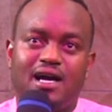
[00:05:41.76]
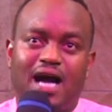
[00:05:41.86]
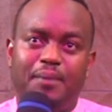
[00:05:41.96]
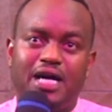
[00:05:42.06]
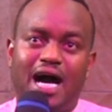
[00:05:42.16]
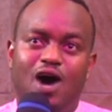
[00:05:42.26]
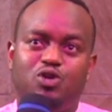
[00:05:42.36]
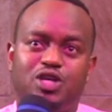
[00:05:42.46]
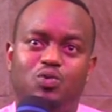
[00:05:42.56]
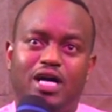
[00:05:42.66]
Coming
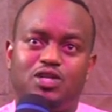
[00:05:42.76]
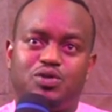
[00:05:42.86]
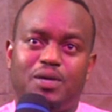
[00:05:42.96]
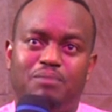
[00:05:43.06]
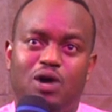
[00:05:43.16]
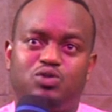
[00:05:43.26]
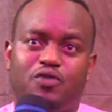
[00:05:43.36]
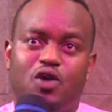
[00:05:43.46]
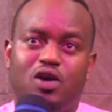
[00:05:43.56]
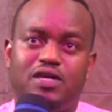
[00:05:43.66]
out, he went to the Mount
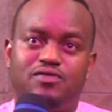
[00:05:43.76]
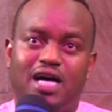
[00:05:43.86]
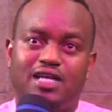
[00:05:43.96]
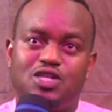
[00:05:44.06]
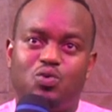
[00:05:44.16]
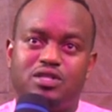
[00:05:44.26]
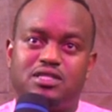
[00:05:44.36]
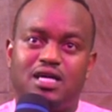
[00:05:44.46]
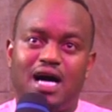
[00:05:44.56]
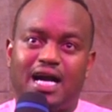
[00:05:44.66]
of Olives, as he
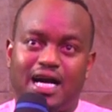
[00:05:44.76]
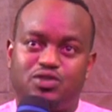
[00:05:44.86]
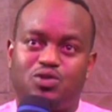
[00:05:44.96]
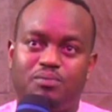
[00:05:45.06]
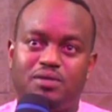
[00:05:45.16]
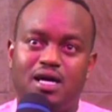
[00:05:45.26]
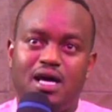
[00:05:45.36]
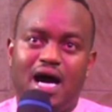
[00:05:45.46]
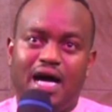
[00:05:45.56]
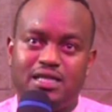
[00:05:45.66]
was accustomed,
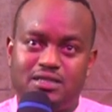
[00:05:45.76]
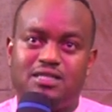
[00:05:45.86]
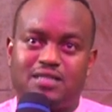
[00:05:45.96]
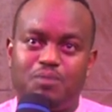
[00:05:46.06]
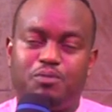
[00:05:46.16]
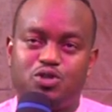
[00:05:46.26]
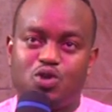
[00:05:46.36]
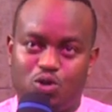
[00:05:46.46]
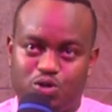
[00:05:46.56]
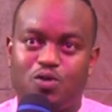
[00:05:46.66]
and his disciples
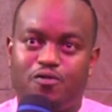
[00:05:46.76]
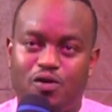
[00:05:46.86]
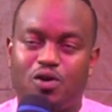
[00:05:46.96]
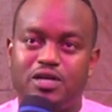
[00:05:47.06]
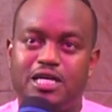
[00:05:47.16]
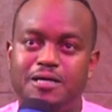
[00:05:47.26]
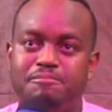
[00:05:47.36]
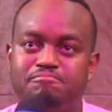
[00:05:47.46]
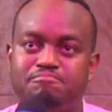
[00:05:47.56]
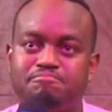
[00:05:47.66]
also followed him.
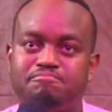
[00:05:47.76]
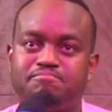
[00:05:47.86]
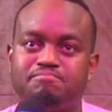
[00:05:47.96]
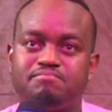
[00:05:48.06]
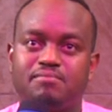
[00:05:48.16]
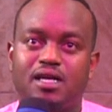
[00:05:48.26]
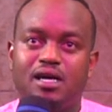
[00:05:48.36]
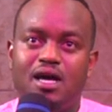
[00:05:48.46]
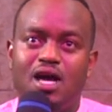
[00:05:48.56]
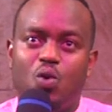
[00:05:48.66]

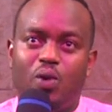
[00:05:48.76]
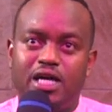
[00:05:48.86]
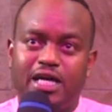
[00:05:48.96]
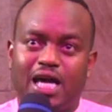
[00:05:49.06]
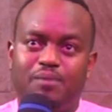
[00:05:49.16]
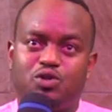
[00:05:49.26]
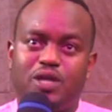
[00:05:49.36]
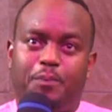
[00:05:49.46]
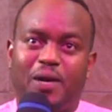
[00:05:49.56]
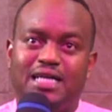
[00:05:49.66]
When he came to
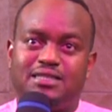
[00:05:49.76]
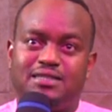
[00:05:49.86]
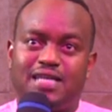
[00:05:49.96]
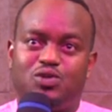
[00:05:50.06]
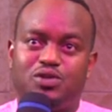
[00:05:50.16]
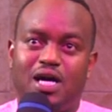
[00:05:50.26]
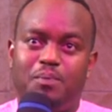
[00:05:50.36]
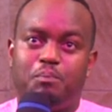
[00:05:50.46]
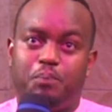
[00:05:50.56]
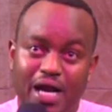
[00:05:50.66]
the place, he said to
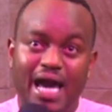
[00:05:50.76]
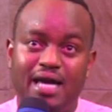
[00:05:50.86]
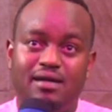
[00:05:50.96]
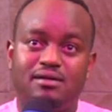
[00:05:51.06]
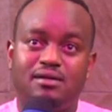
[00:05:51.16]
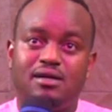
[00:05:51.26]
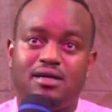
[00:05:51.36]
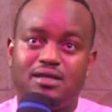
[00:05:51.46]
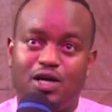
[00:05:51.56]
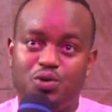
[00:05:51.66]
them, pray
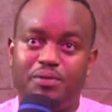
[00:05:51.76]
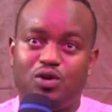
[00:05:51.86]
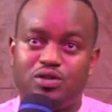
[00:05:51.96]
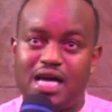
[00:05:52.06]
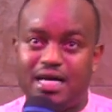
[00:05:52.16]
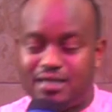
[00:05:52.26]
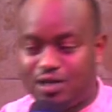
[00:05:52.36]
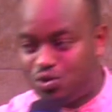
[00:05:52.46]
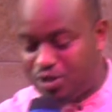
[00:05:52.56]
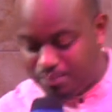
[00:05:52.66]
that you may not enter
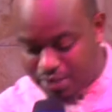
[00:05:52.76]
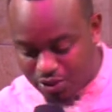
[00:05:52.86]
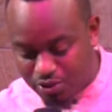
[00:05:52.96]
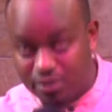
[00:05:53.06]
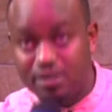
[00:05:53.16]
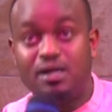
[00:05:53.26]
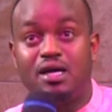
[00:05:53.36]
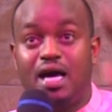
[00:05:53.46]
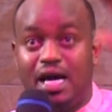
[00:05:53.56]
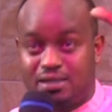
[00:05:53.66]
into temptation.
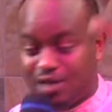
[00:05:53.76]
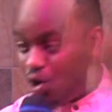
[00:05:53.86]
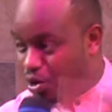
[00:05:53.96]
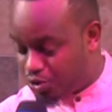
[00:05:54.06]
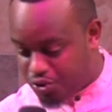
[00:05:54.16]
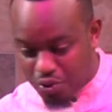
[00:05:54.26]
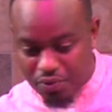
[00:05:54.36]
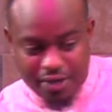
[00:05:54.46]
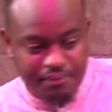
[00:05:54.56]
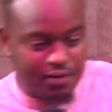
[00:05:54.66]
It's a long
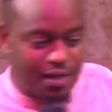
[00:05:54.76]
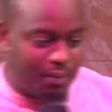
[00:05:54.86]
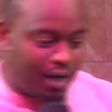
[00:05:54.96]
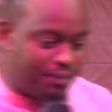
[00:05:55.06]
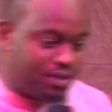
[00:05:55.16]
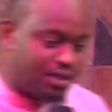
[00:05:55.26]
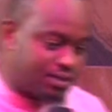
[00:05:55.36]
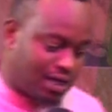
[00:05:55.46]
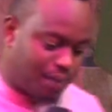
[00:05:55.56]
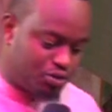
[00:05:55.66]
story, but let me
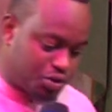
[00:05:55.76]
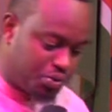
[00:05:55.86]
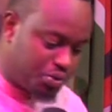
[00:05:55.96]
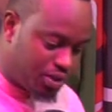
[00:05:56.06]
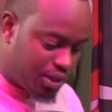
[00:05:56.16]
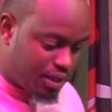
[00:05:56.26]
just come to